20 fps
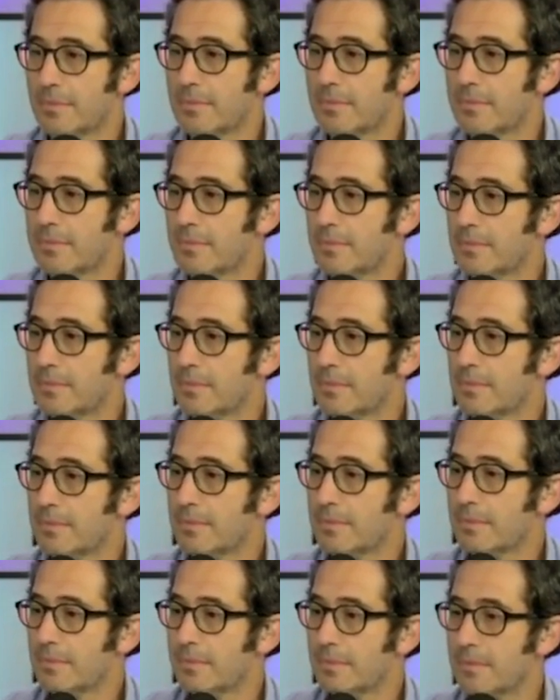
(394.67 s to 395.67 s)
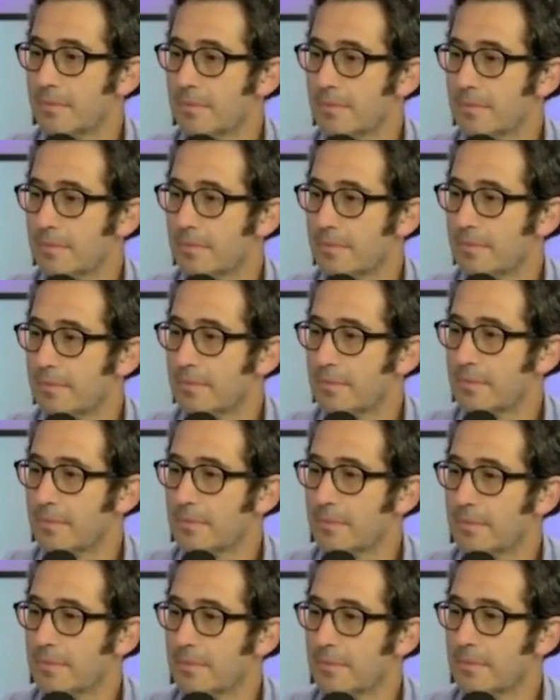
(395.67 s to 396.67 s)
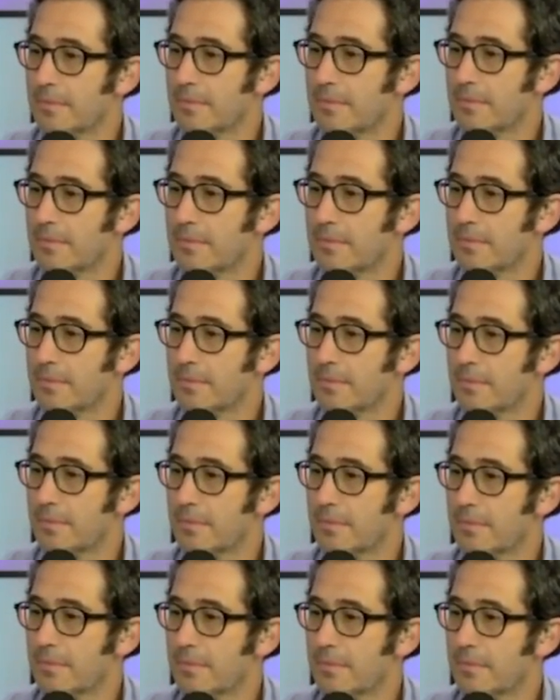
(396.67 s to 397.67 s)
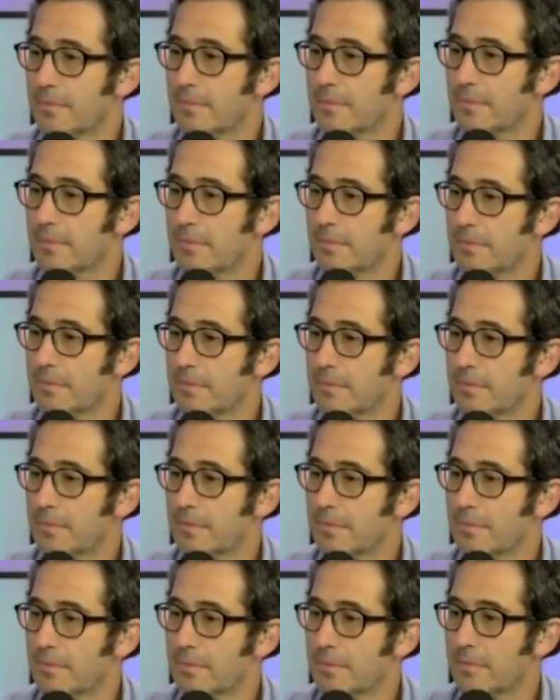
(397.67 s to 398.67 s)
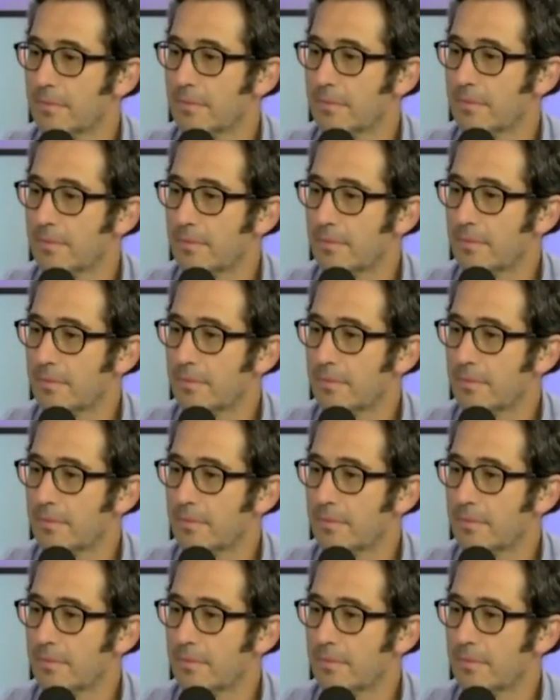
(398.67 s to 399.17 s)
The person shown says nothing.